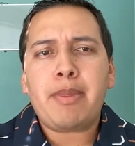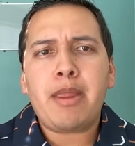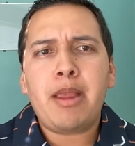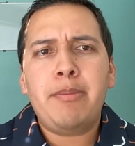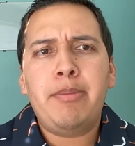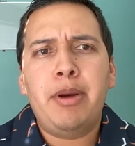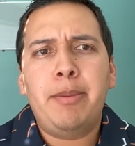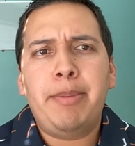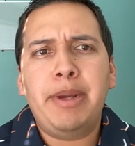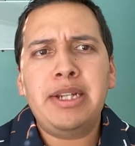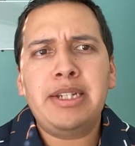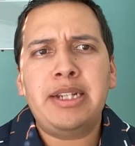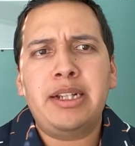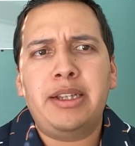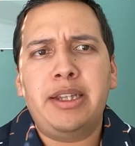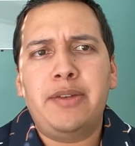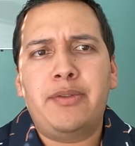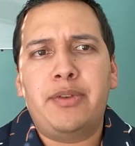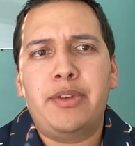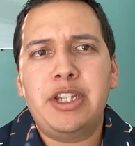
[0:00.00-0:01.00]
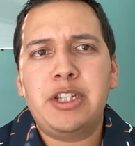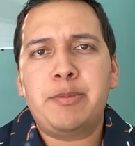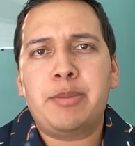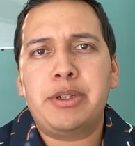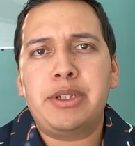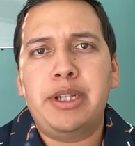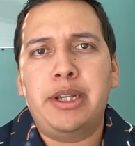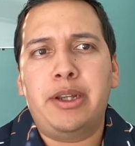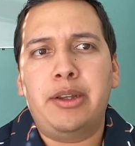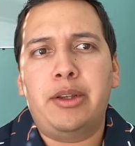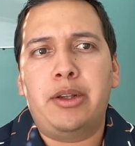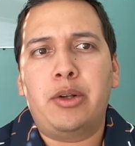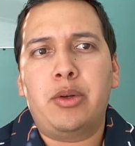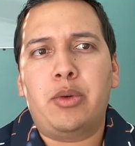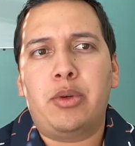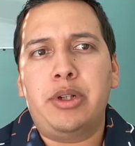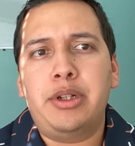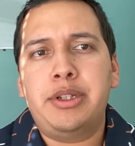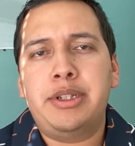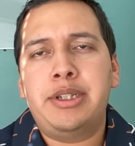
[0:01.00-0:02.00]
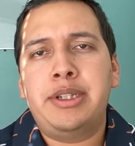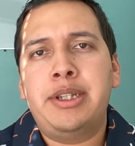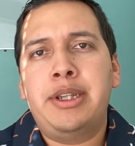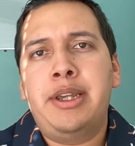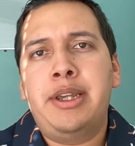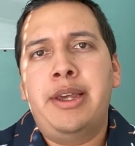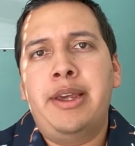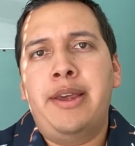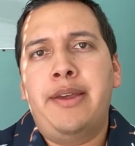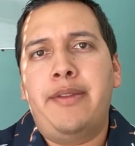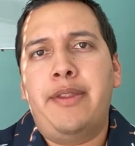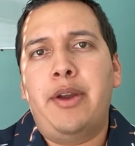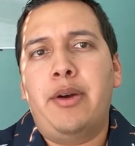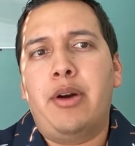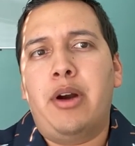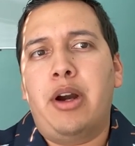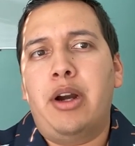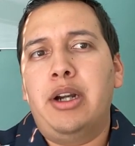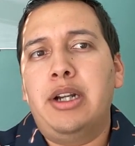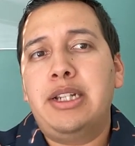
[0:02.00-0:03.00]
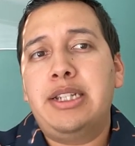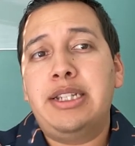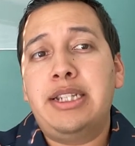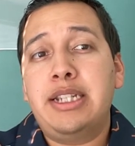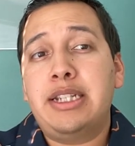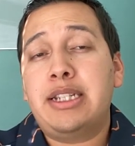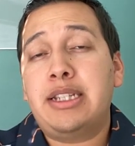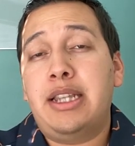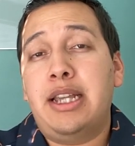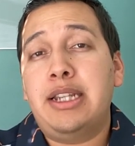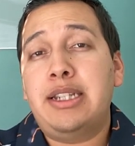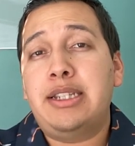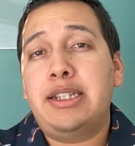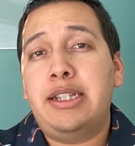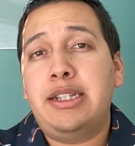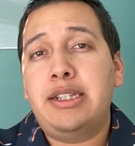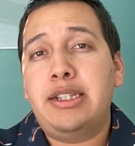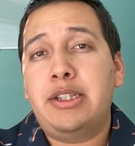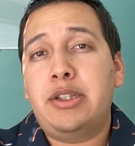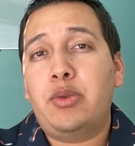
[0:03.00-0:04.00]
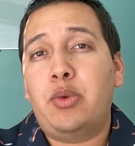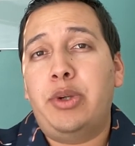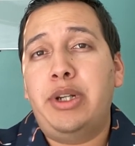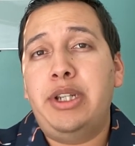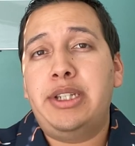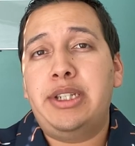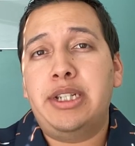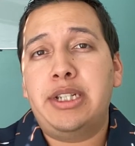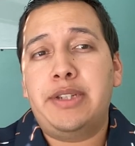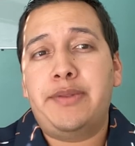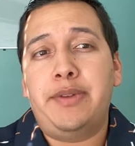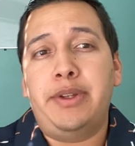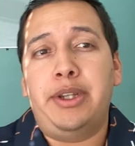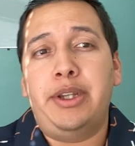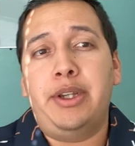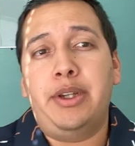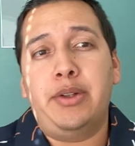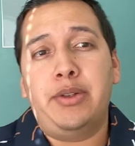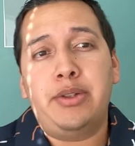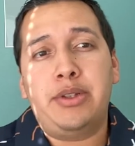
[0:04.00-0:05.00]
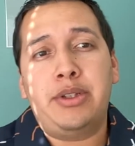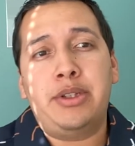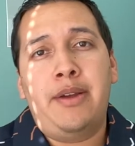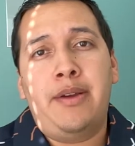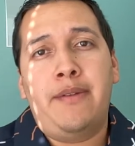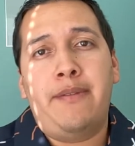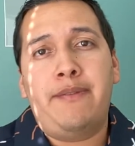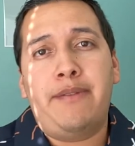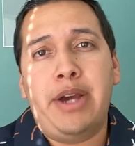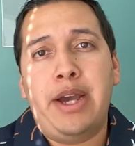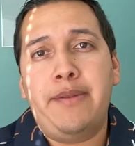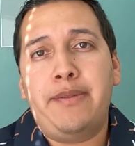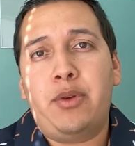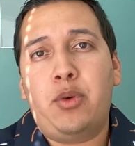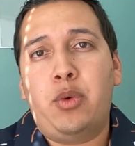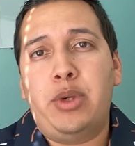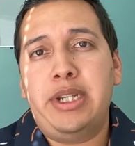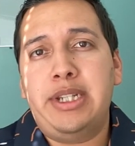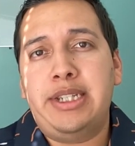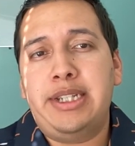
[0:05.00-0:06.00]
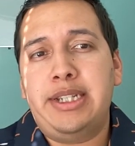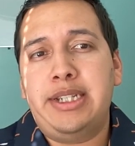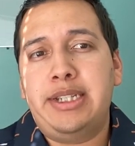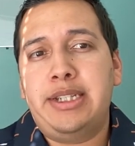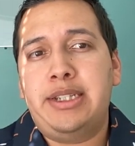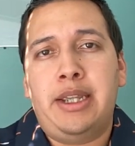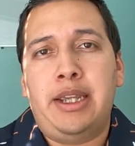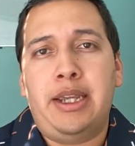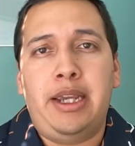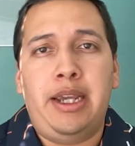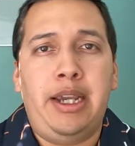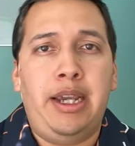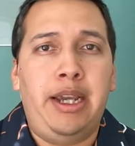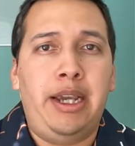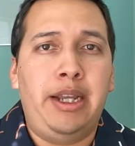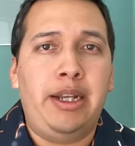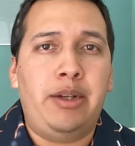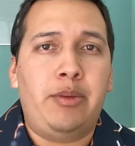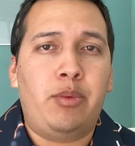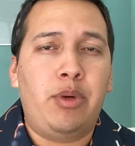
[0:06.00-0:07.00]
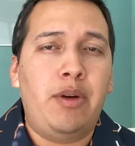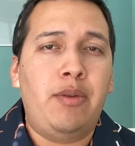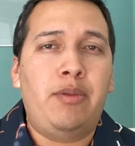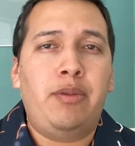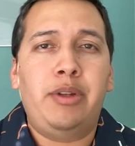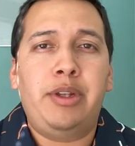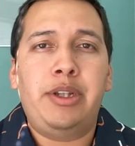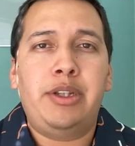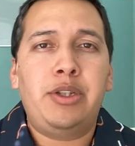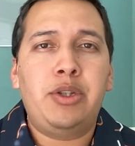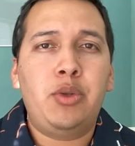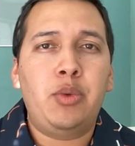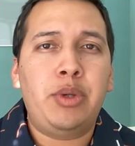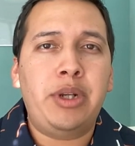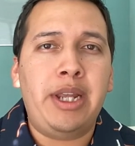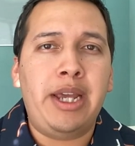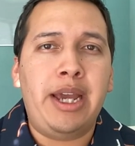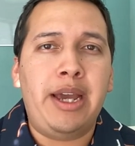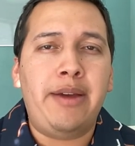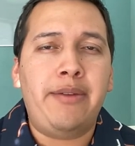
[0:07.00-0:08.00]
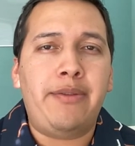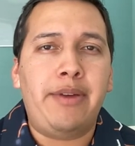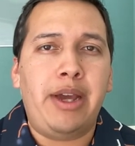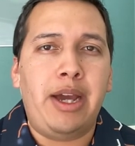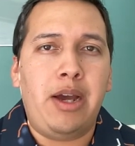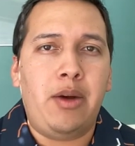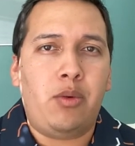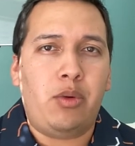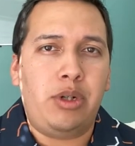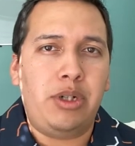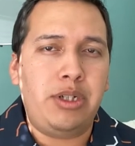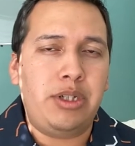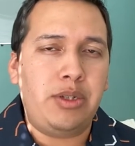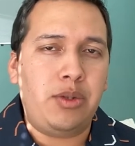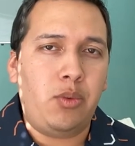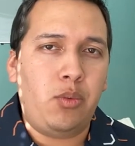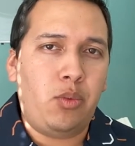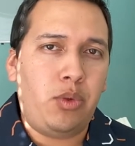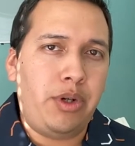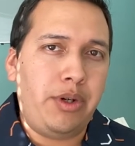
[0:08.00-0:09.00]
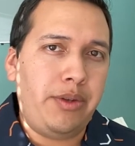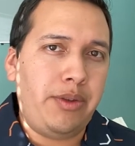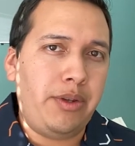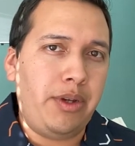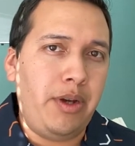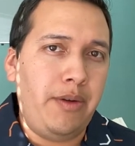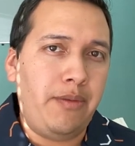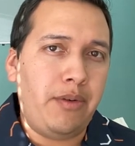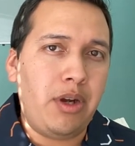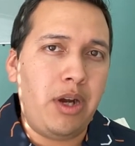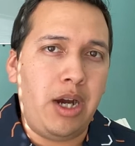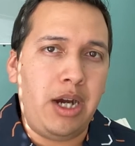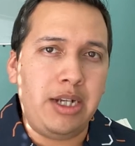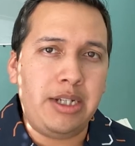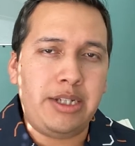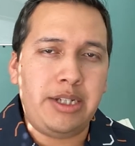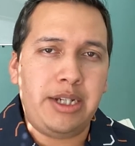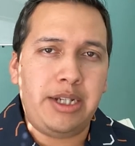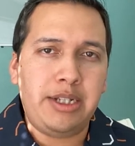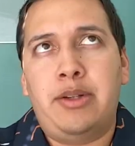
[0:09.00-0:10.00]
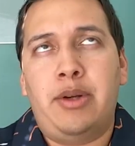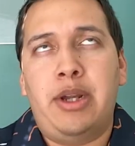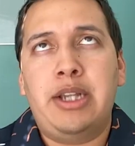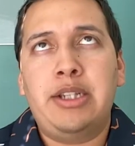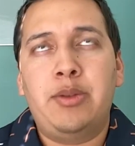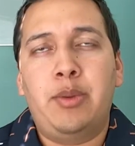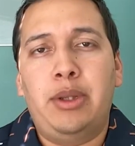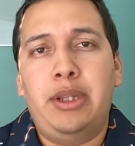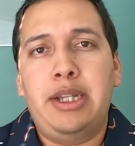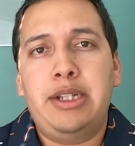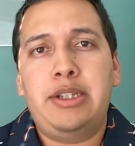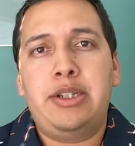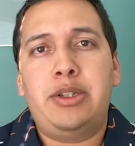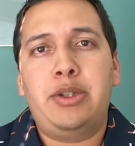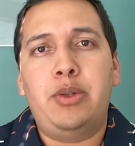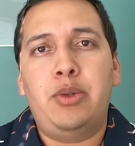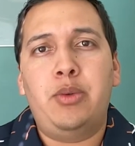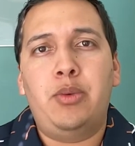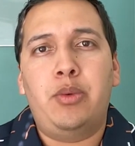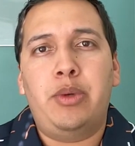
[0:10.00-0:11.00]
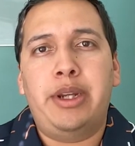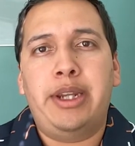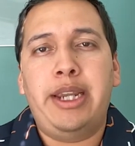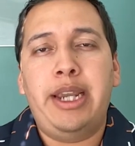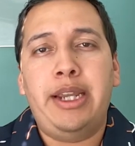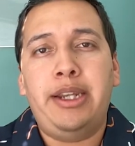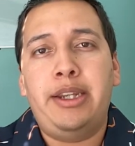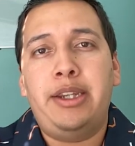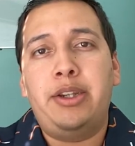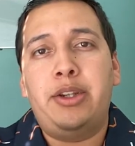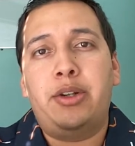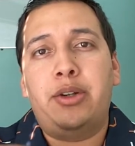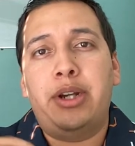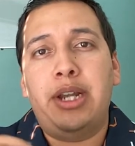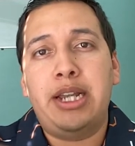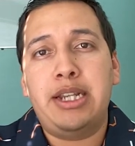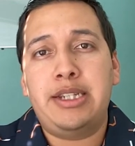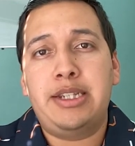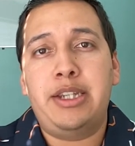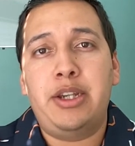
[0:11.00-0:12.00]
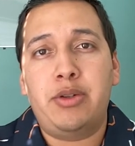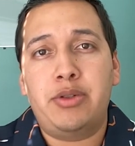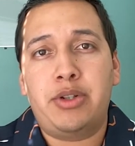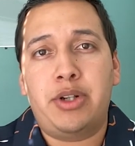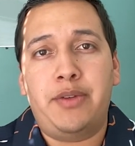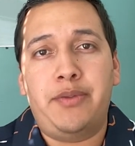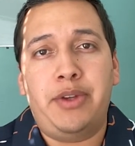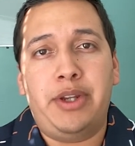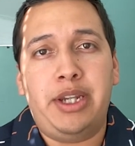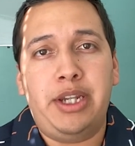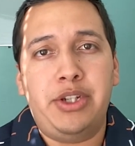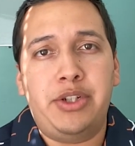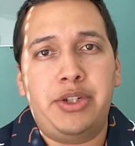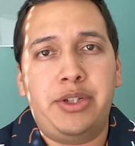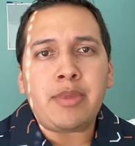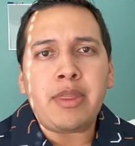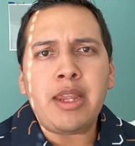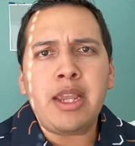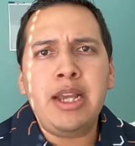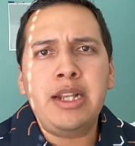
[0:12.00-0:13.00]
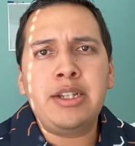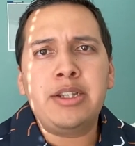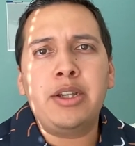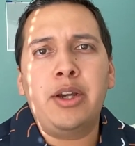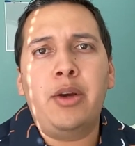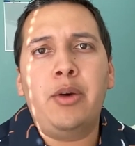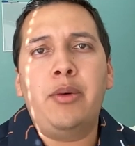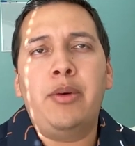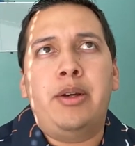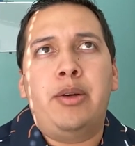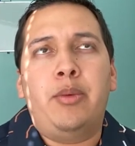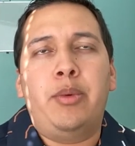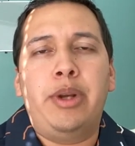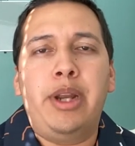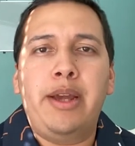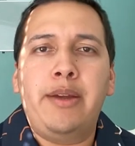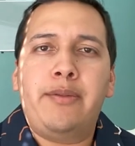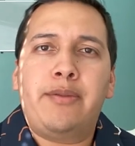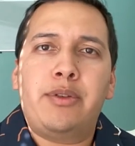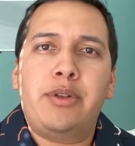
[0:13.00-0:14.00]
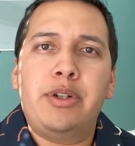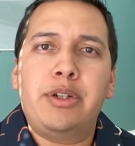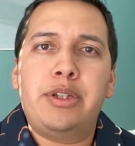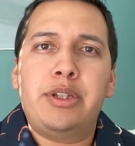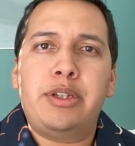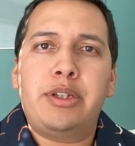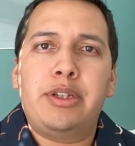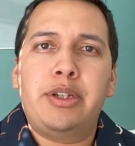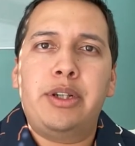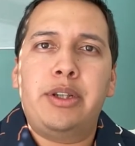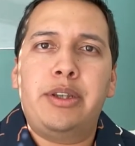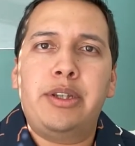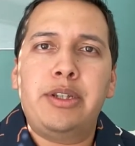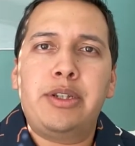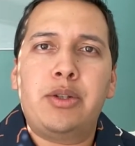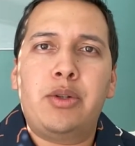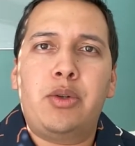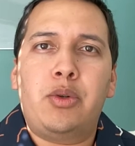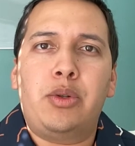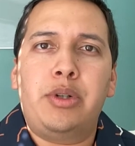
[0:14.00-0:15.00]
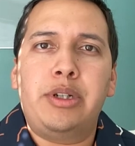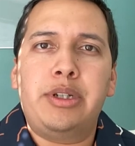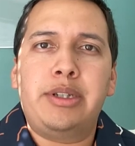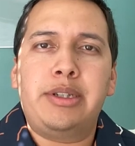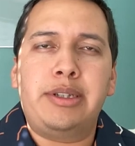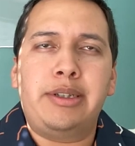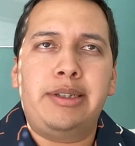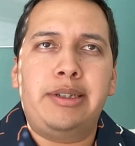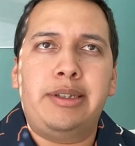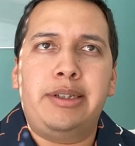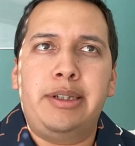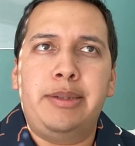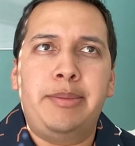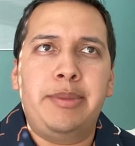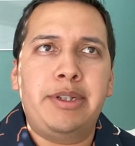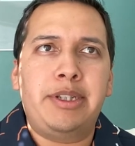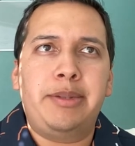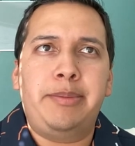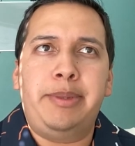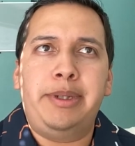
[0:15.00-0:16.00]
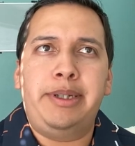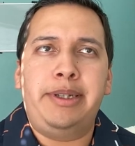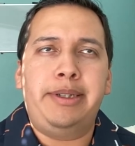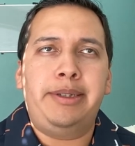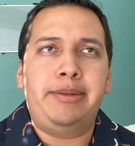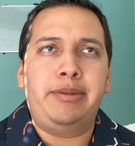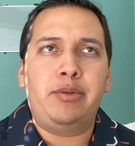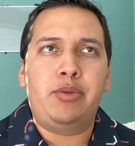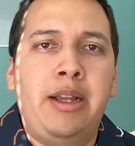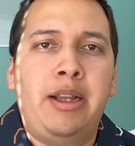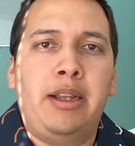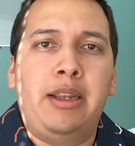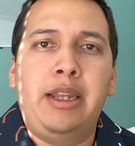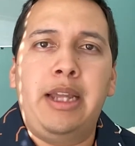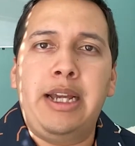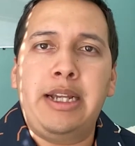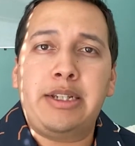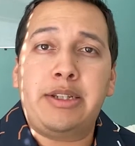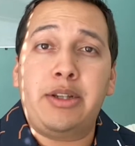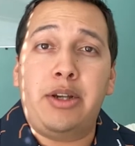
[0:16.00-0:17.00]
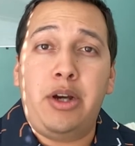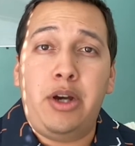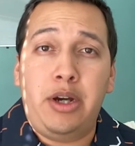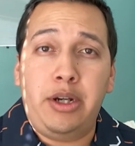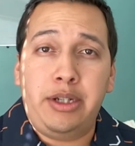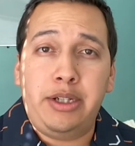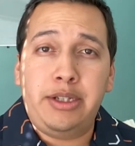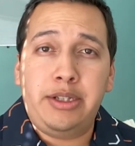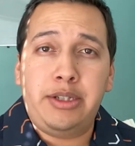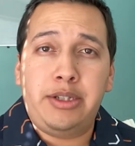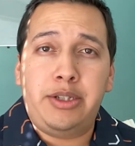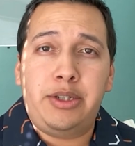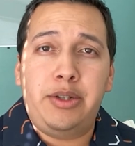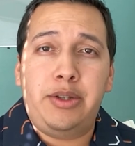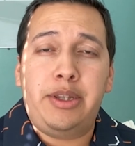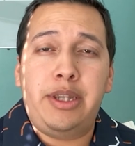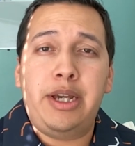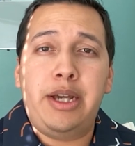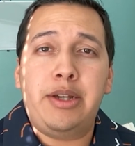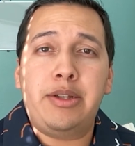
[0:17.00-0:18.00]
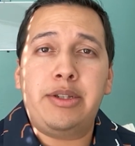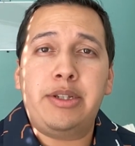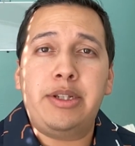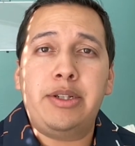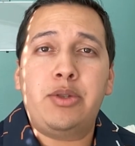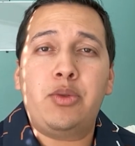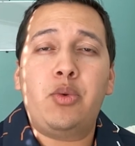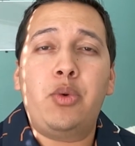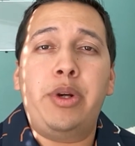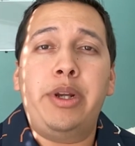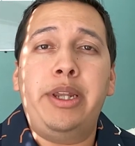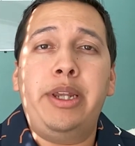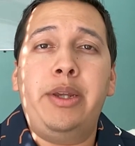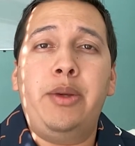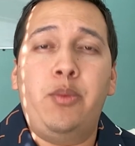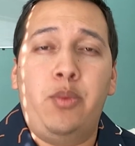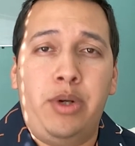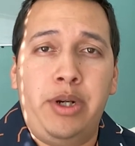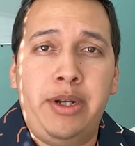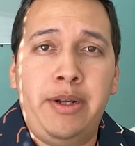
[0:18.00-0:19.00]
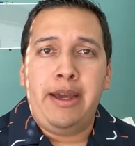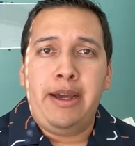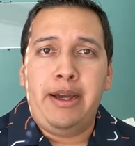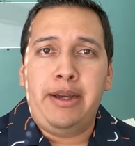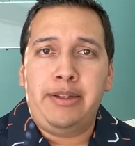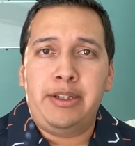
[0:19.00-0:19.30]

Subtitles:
But basically for this particular course, there are 6 lessons, 26 videos, 5 quizzes, and roughly 2.5 hours worth of content as it relates to gaining your SEO certification. And so when I first took this course, it must have been last August 2021.